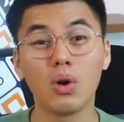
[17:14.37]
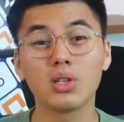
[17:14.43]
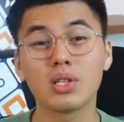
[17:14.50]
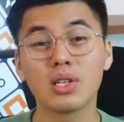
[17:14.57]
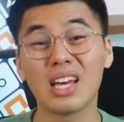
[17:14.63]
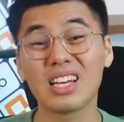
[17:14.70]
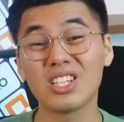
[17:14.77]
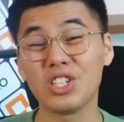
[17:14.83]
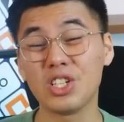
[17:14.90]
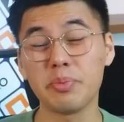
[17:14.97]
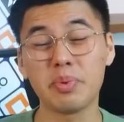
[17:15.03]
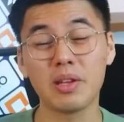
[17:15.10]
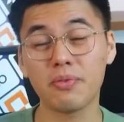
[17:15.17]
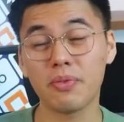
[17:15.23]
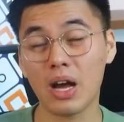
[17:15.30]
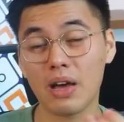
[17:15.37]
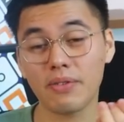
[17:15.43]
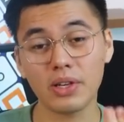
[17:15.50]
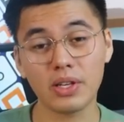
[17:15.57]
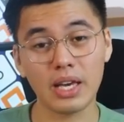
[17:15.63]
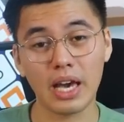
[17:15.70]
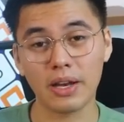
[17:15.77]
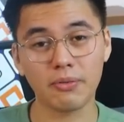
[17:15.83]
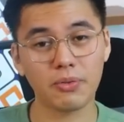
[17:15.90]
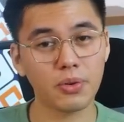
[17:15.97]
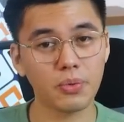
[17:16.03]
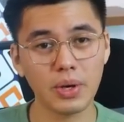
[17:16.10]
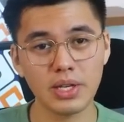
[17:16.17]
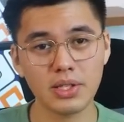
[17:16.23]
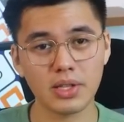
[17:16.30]
we'll select GPT-5 again for
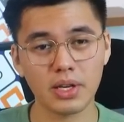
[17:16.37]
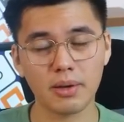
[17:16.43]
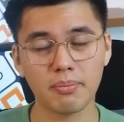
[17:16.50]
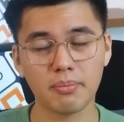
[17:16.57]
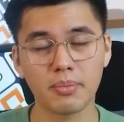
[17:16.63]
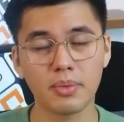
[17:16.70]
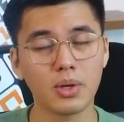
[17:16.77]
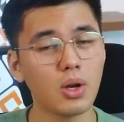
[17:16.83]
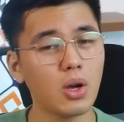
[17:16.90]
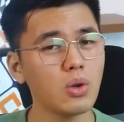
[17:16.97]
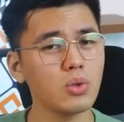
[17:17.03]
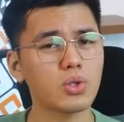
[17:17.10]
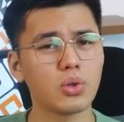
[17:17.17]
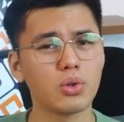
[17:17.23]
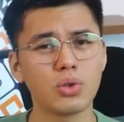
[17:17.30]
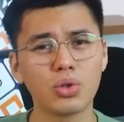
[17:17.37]
reasoning. Also,